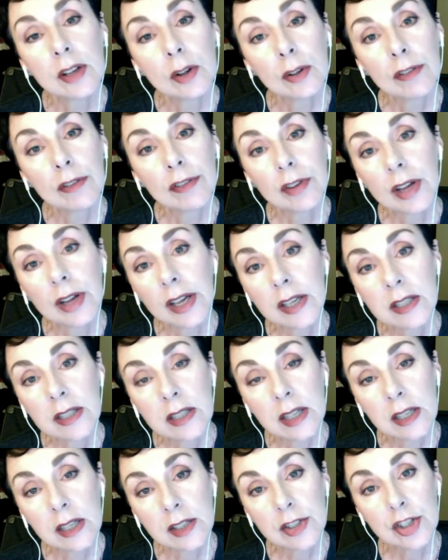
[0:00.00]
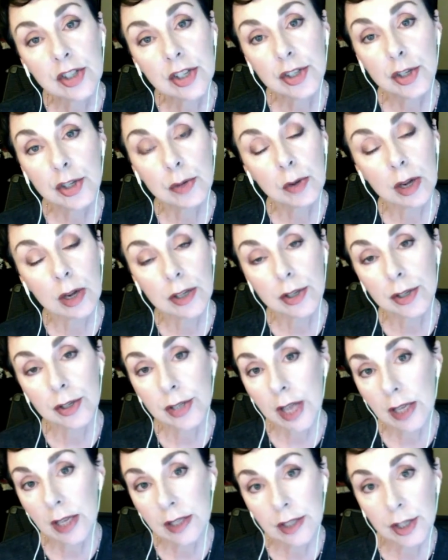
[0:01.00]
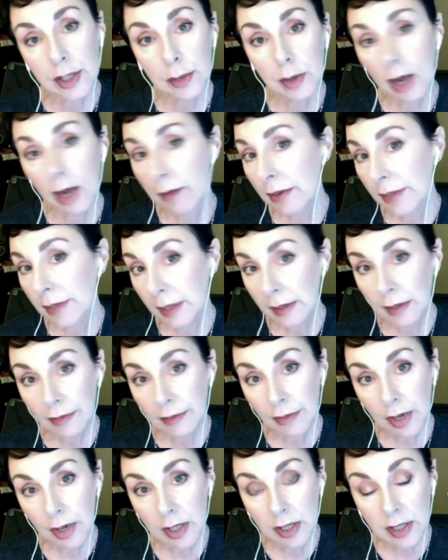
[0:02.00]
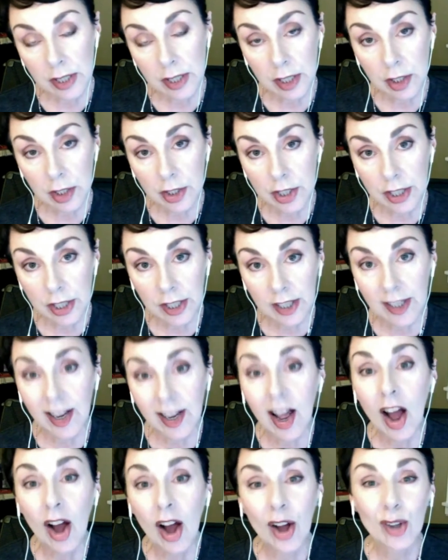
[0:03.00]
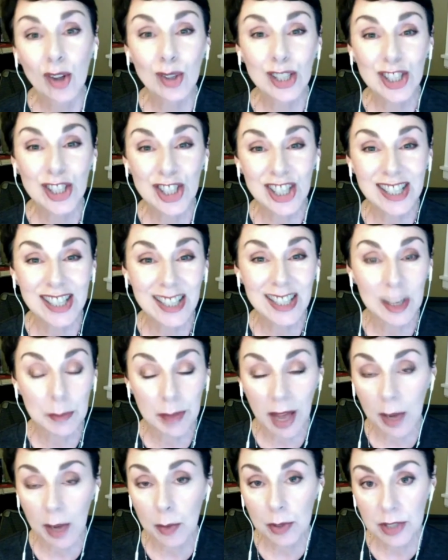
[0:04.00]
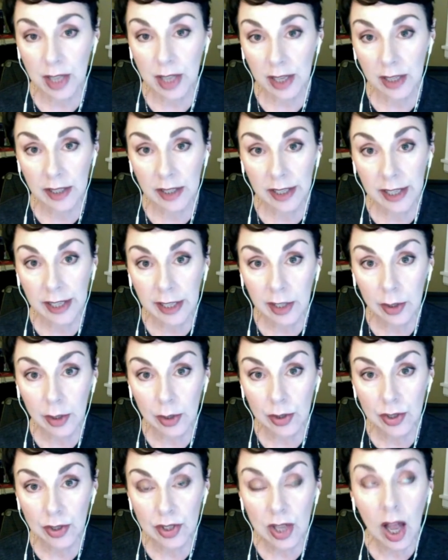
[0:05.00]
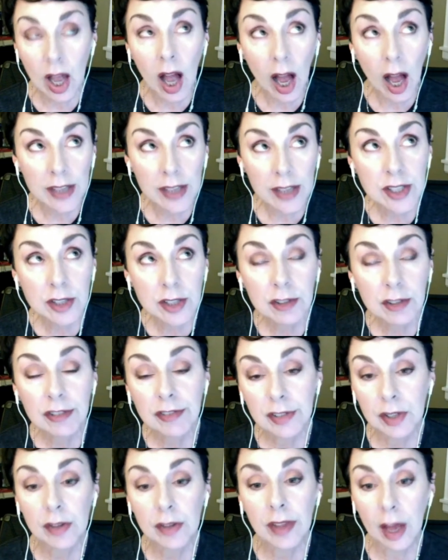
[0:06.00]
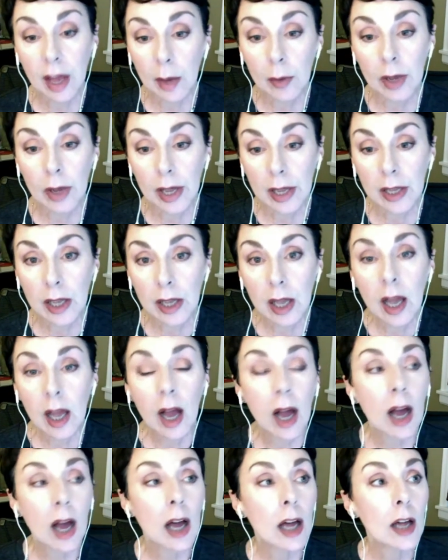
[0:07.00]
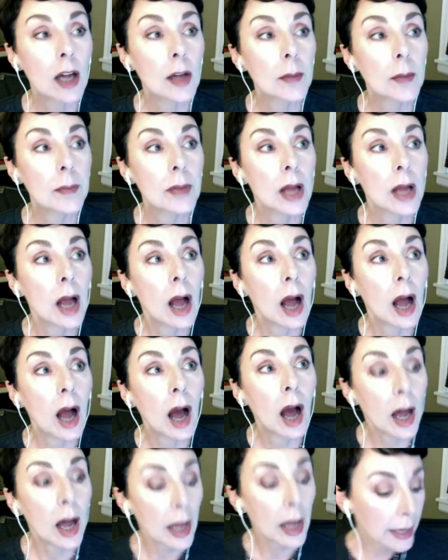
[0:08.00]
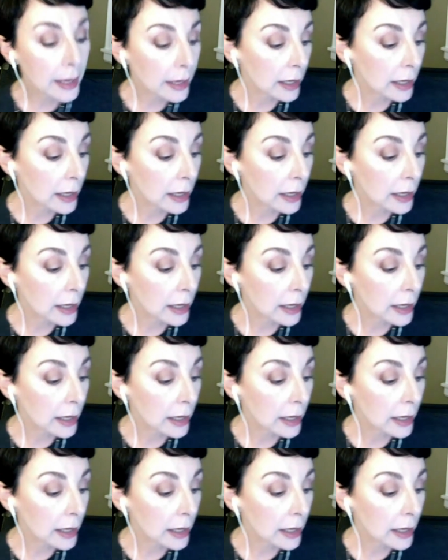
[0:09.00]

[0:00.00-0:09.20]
phrase that Ginger Rogers had to do everything that Fred Astaire did, only she did it backwards and in heels? I still feel that way. I